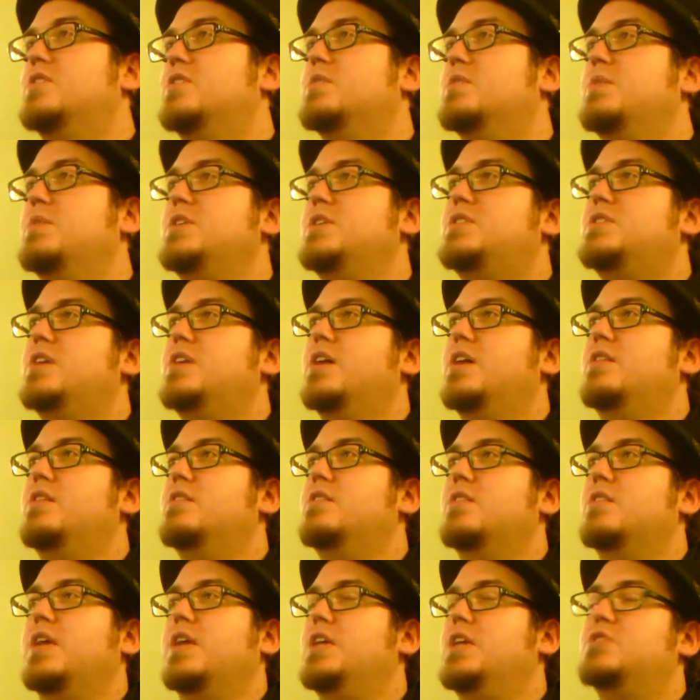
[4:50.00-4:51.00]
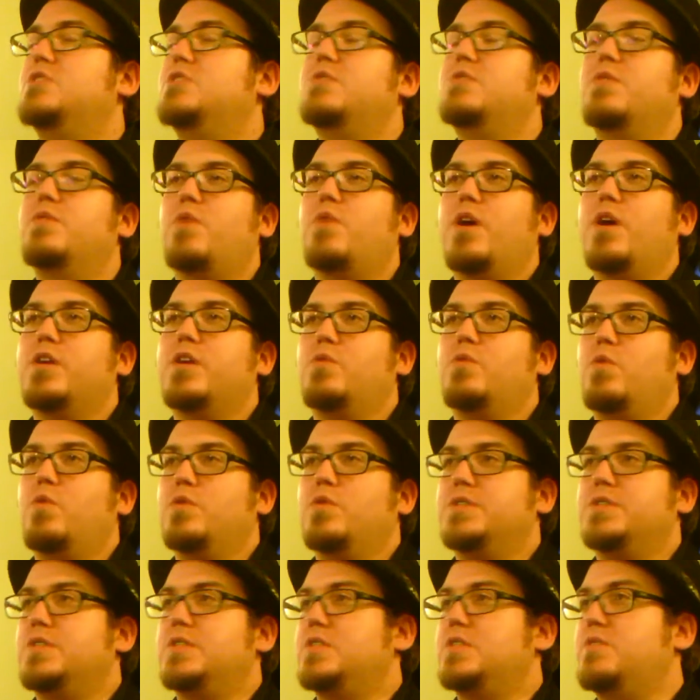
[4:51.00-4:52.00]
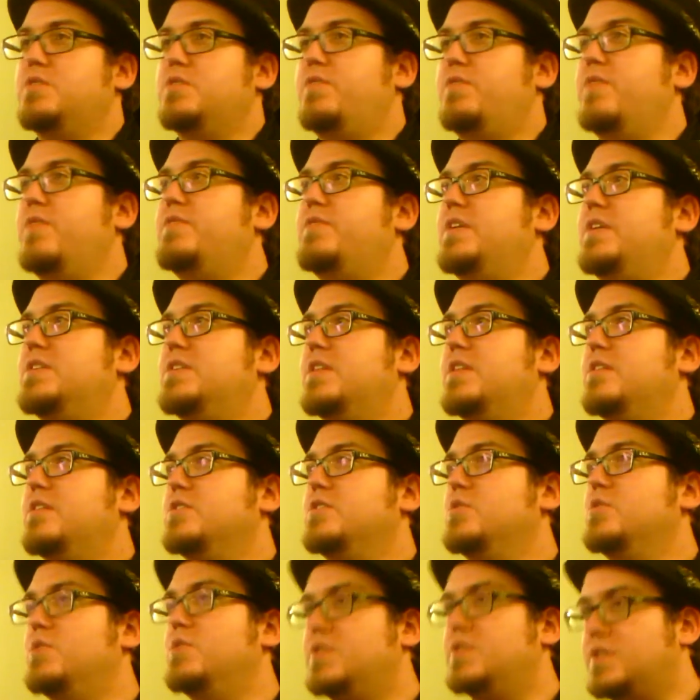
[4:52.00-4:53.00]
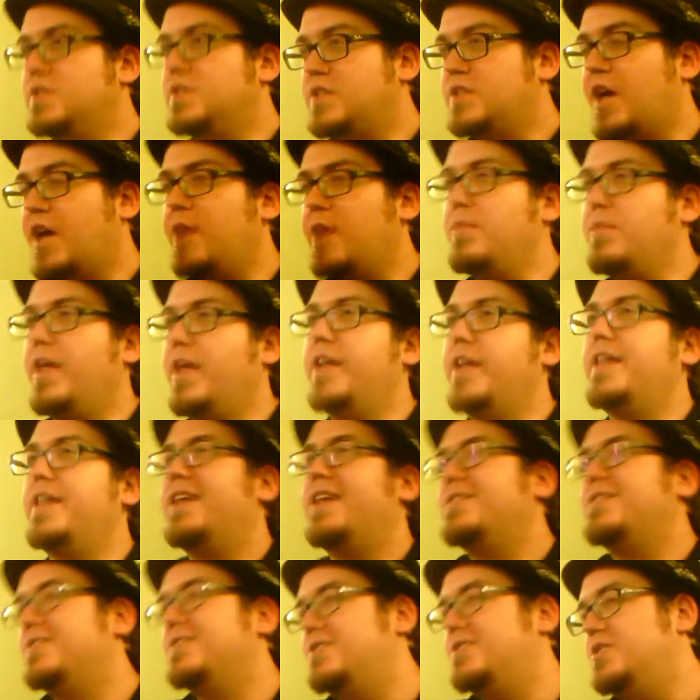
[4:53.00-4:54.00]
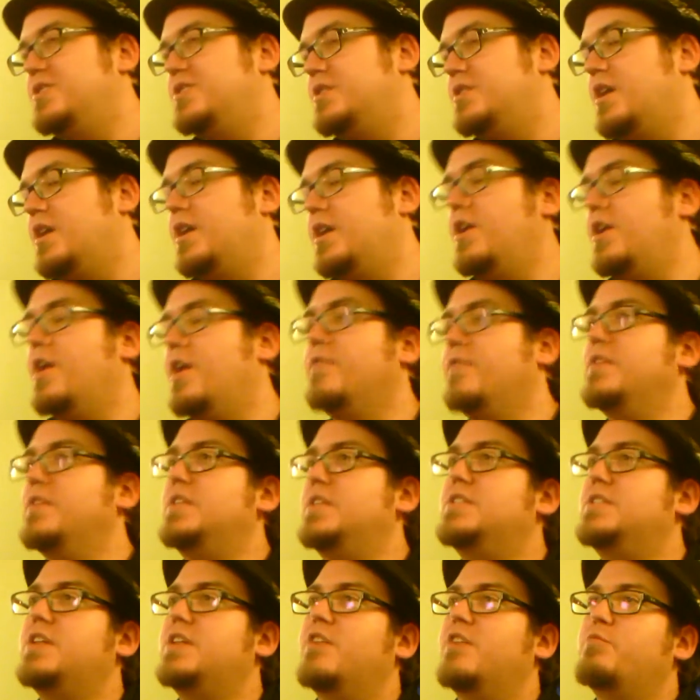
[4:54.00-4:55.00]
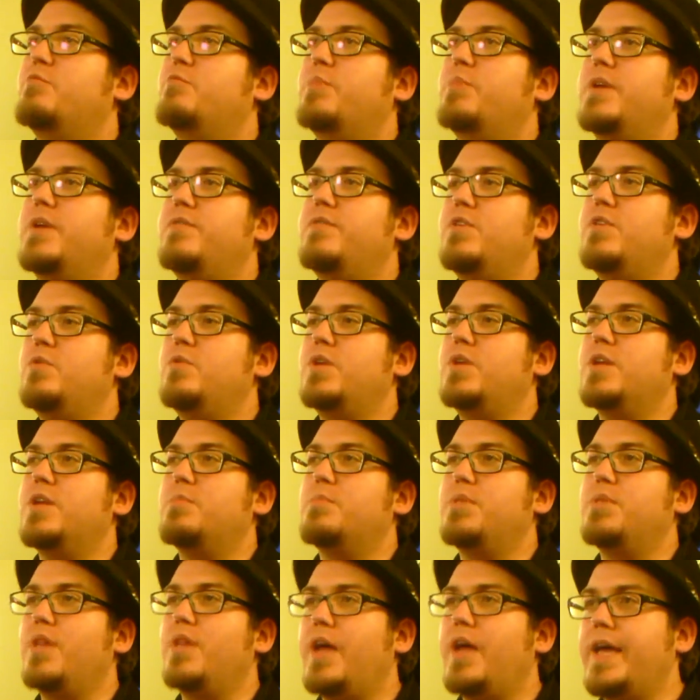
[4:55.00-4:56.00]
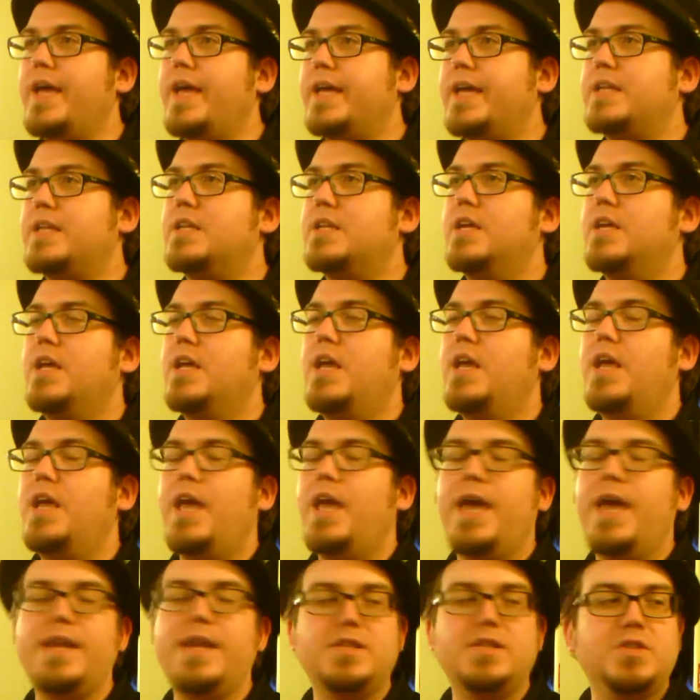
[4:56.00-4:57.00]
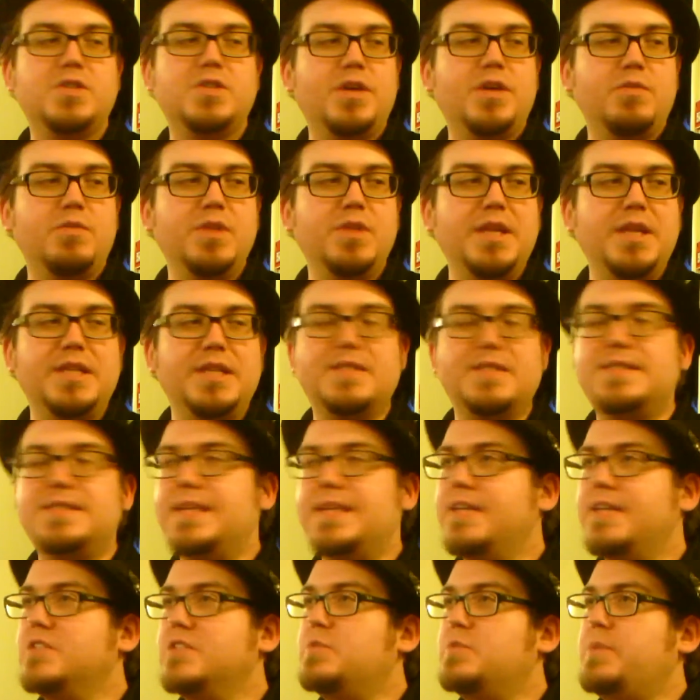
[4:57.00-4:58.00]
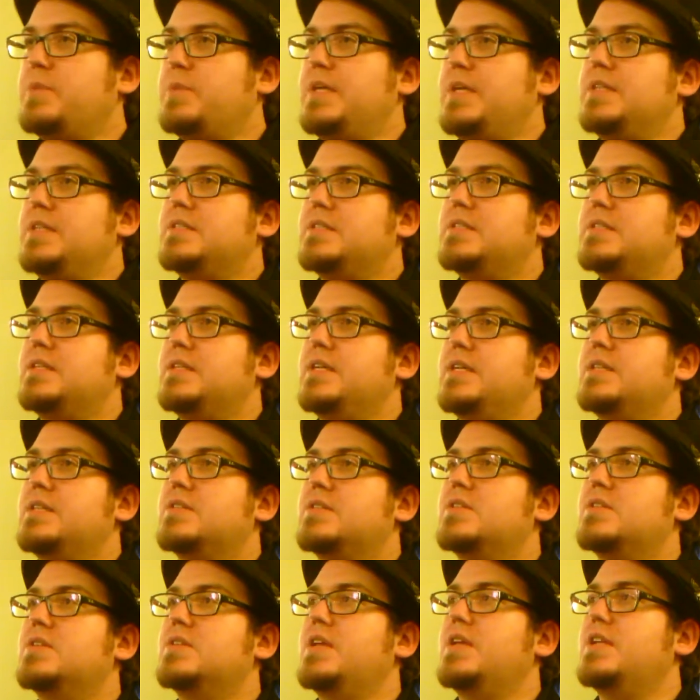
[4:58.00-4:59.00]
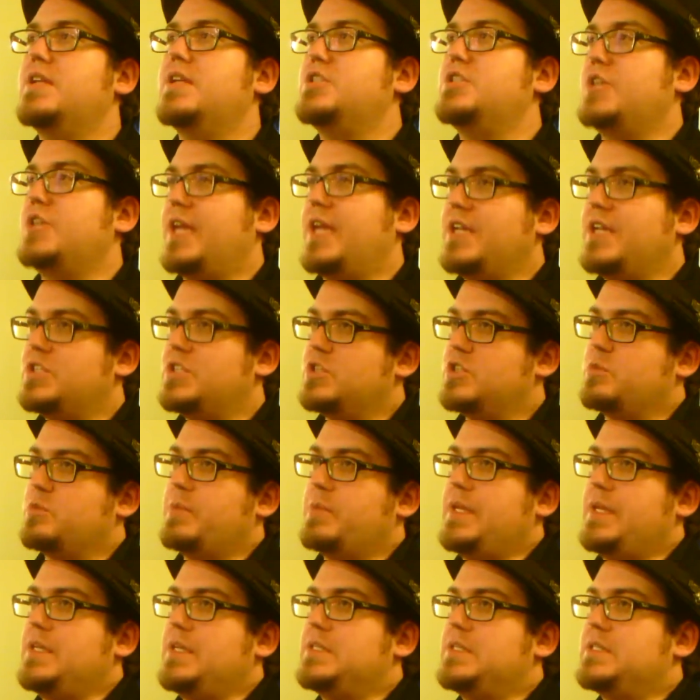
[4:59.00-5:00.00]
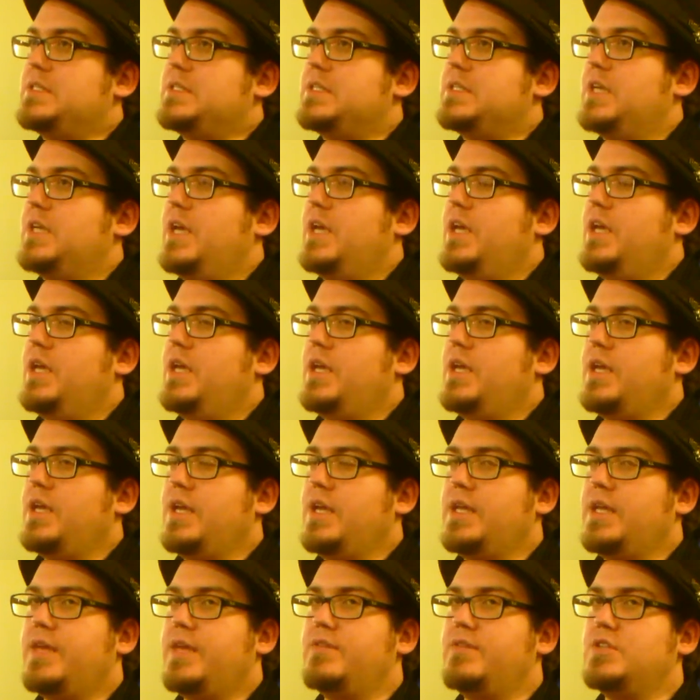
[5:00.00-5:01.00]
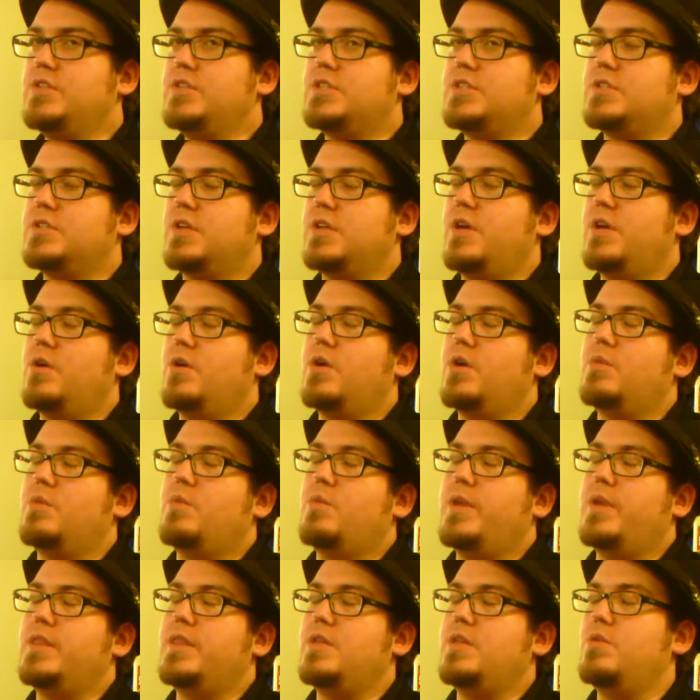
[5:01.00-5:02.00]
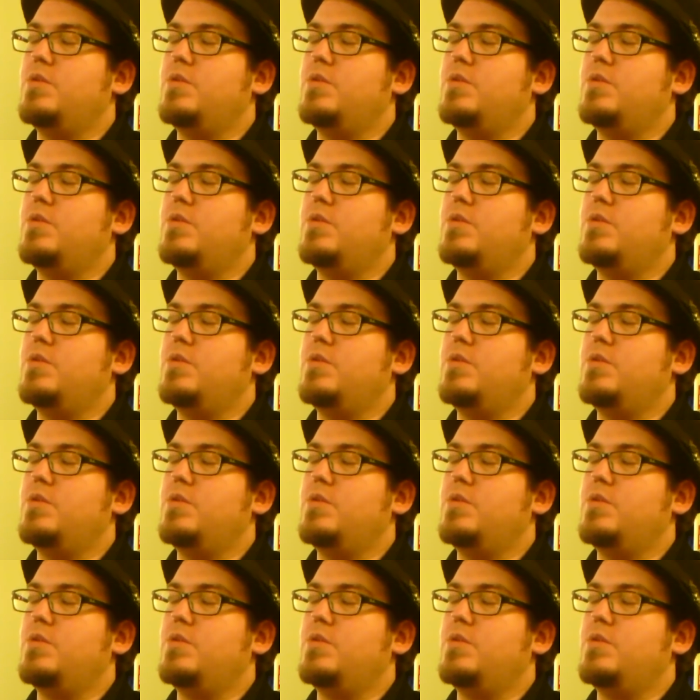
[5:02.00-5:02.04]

somebody's done the history of rock and roll since the 50s and they'll do it as a timeline. That's just kind of novelty stuff. But if you can apply it and it's not really a sales piece, it's an educational piece. It gives you a way